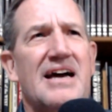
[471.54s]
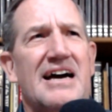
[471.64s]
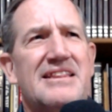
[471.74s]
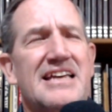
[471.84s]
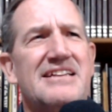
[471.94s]

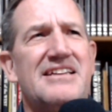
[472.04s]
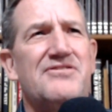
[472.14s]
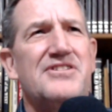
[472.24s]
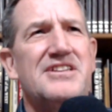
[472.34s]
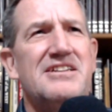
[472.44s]
I think
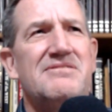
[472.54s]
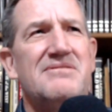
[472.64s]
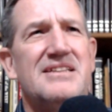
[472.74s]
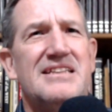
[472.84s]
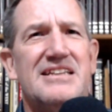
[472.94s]
different
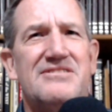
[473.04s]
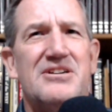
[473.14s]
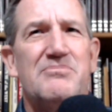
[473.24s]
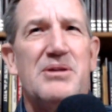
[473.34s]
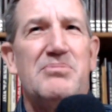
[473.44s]
than
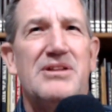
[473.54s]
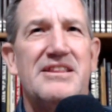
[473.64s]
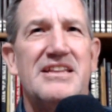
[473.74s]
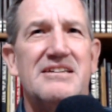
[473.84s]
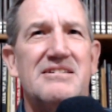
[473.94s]
some people. I
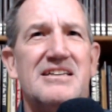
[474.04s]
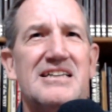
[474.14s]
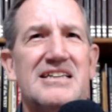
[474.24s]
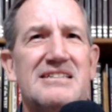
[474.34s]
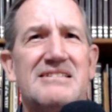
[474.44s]
think
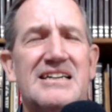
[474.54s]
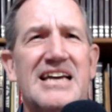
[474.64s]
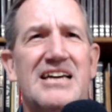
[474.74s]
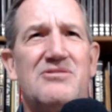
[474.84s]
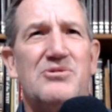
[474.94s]

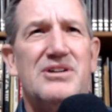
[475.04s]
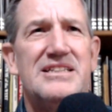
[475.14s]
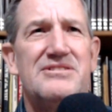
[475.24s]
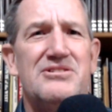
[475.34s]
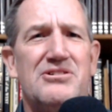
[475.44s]
again,
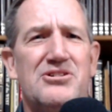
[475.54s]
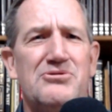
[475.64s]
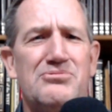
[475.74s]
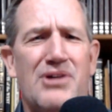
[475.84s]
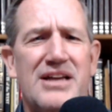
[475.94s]
when
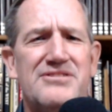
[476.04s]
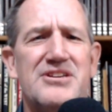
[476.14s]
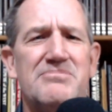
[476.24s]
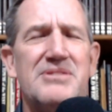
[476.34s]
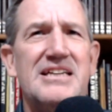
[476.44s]
you write
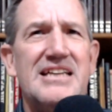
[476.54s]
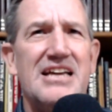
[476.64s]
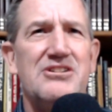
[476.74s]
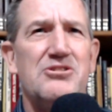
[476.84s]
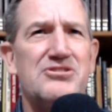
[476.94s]
something
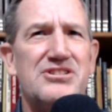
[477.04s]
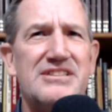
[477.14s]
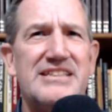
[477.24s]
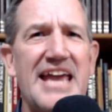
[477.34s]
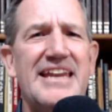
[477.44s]
and you
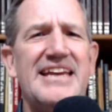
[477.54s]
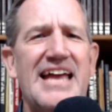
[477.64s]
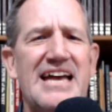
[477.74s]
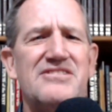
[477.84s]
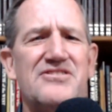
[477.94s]
state it
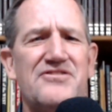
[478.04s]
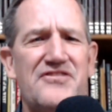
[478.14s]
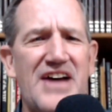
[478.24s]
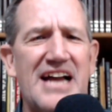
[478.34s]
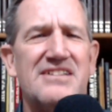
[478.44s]
as a
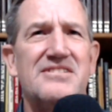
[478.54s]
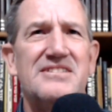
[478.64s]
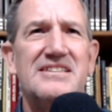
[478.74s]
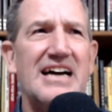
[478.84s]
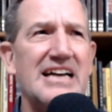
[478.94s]

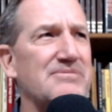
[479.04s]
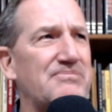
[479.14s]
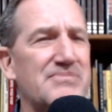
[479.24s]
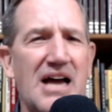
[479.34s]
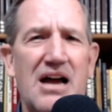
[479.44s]
fact, I
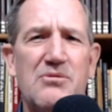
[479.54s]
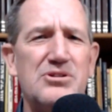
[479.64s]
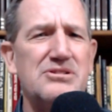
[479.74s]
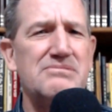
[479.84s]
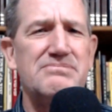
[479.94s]

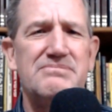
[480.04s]
will